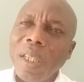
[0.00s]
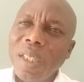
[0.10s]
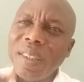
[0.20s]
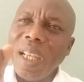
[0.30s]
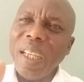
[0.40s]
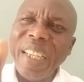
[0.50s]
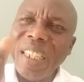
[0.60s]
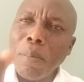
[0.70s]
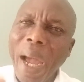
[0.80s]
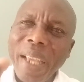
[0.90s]
He said,
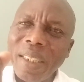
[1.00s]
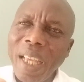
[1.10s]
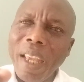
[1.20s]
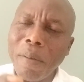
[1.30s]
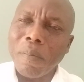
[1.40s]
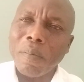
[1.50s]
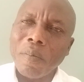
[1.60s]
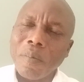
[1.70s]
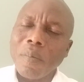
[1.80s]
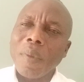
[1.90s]
In my
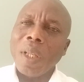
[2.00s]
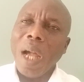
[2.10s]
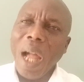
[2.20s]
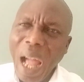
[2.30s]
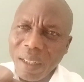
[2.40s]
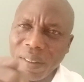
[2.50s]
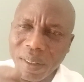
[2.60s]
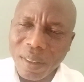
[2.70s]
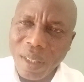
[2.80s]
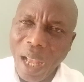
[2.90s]
name,
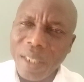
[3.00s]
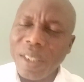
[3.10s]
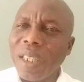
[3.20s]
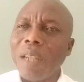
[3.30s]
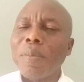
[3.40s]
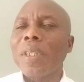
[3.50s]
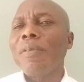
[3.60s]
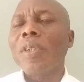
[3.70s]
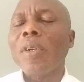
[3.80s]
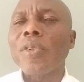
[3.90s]
ask, and it shall be
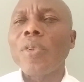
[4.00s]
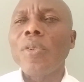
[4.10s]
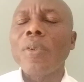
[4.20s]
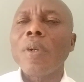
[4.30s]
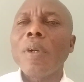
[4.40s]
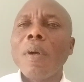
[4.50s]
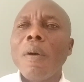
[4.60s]
given unto you.